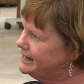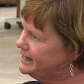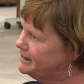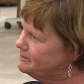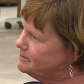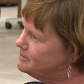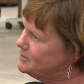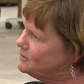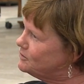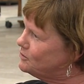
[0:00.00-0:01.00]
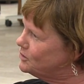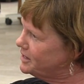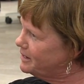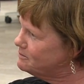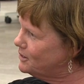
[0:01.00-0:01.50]
um, for
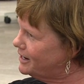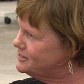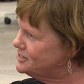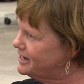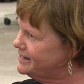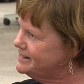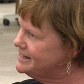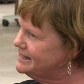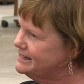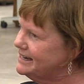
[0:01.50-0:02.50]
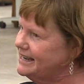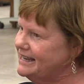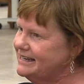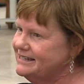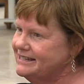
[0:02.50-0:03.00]
that project, and
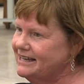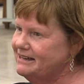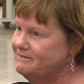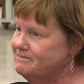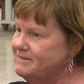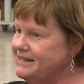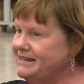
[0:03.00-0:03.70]
and um,